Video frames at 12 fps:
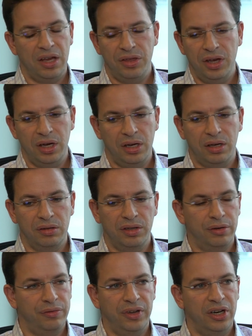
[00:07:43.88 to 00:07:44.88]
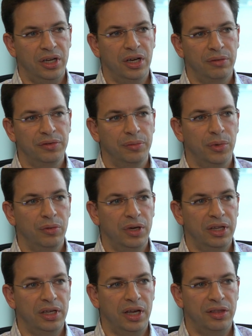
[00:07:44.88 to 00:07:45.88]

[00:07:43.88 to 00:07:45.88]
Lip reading: I think they're very comfortable with it.